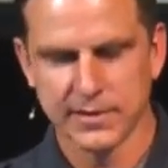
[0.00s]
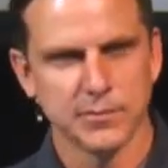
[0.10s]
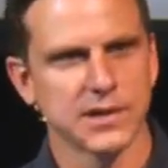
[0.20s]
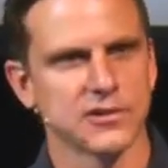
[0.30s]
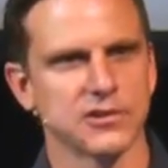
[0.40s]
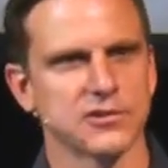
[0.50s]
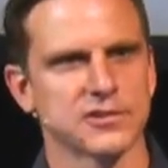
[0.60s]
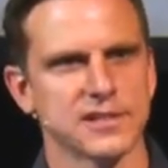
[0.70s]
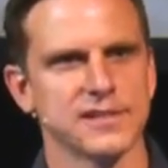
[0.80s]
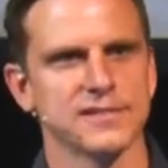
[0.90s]
because your
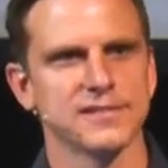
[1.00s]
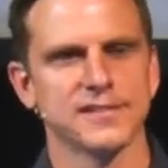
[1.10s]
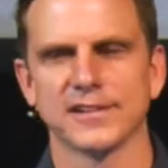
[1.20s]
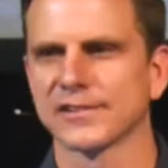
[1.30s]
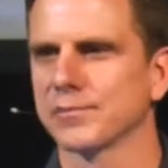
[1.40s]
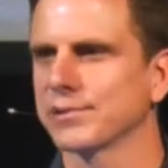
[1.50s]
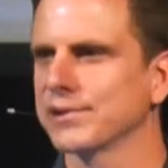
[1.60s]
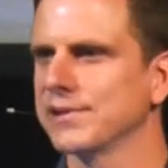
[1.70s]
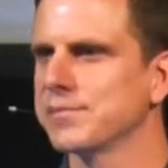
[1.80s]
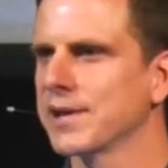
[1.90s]
sin is
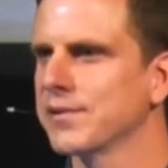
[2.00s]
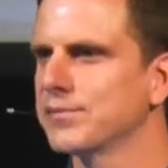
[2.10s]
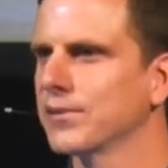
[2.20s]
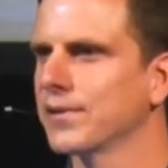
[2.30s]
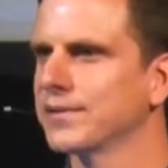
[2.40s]
completely paid for.